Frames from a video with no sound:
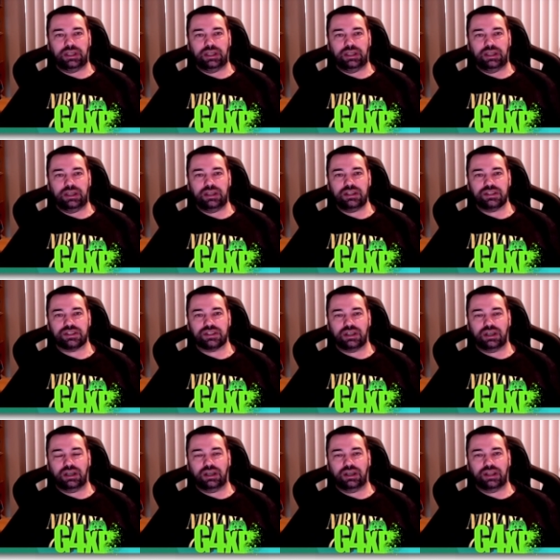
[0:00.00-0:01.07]
It is
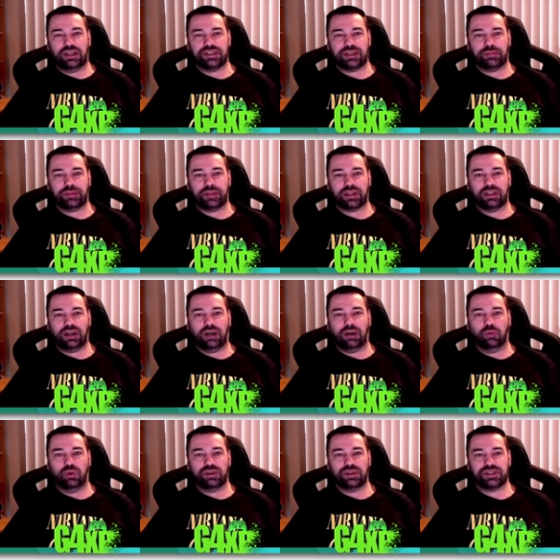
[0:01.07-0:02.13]
something that I
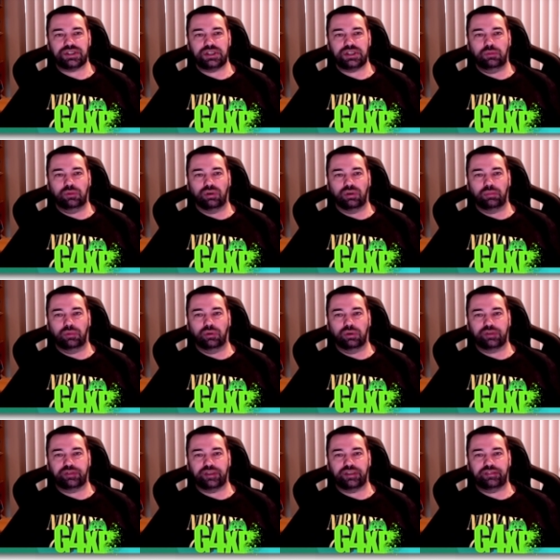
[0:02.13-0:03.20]
want to see more and more
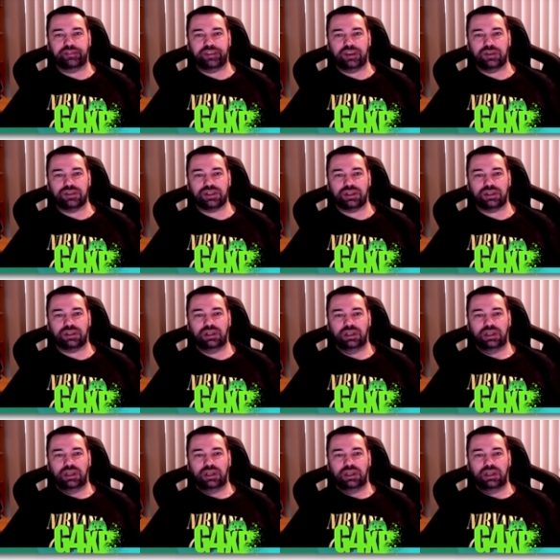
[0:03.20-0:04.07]
for the future.